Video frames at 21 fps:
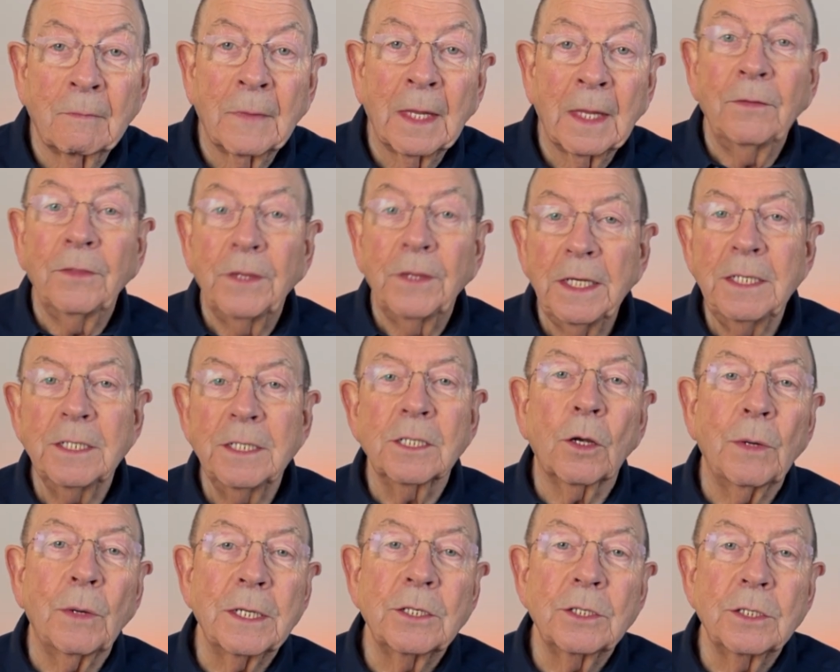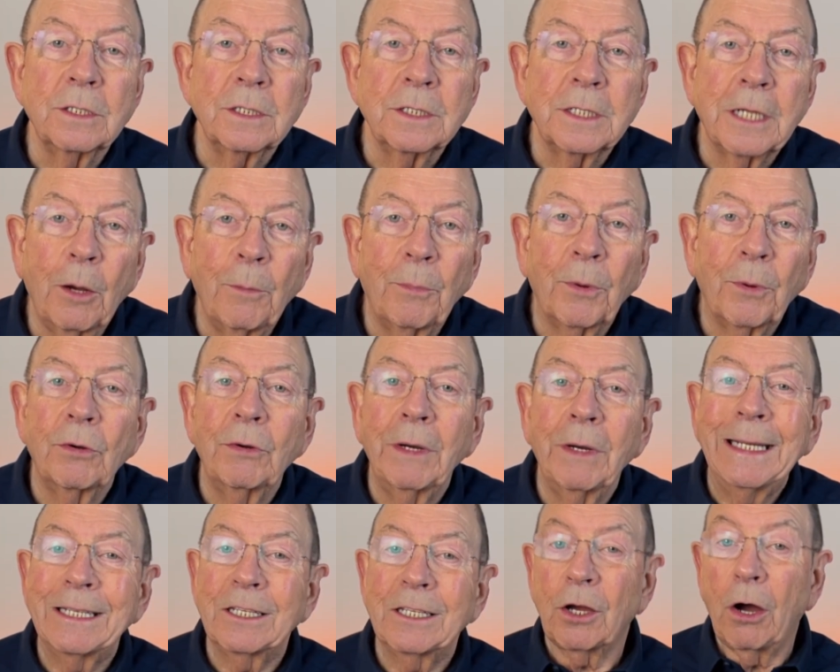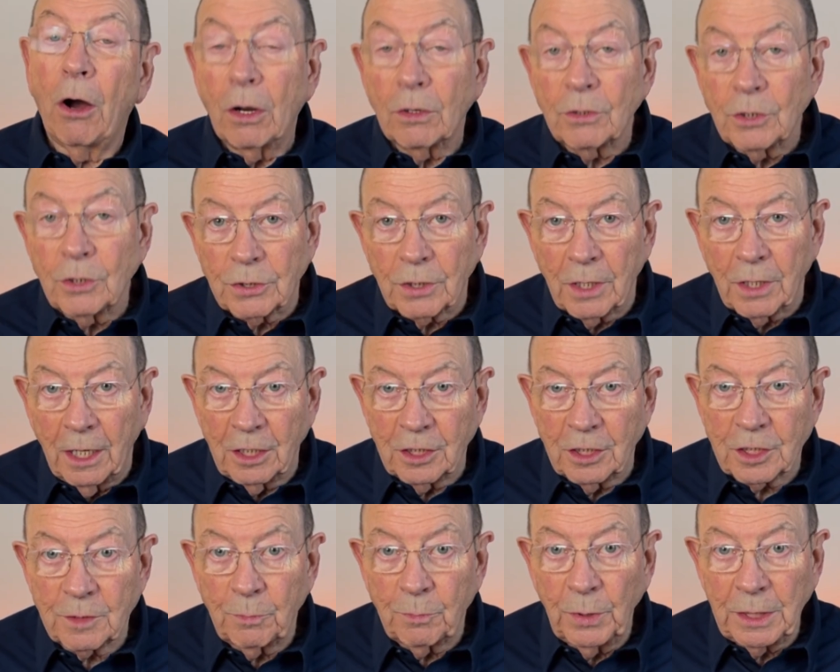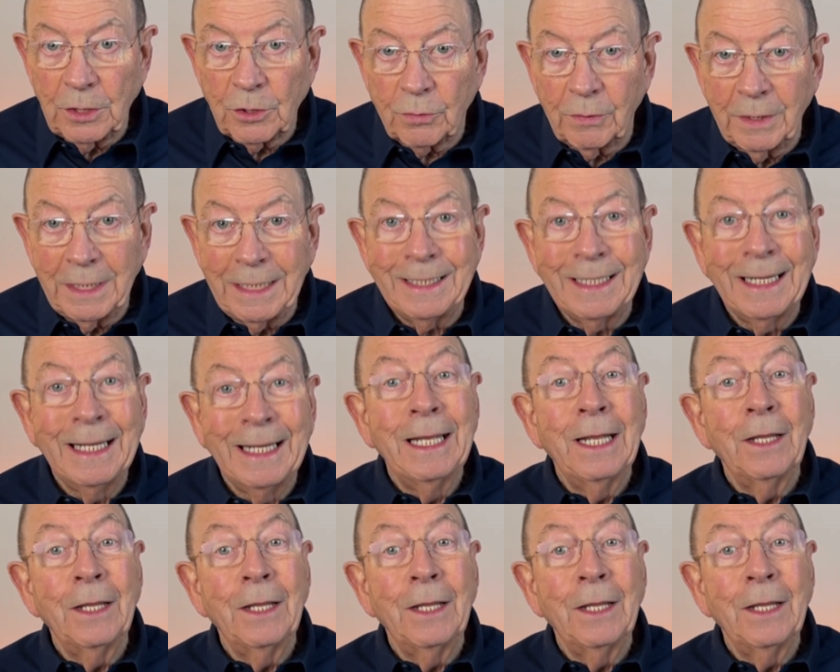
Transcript: And these questions help create contrast between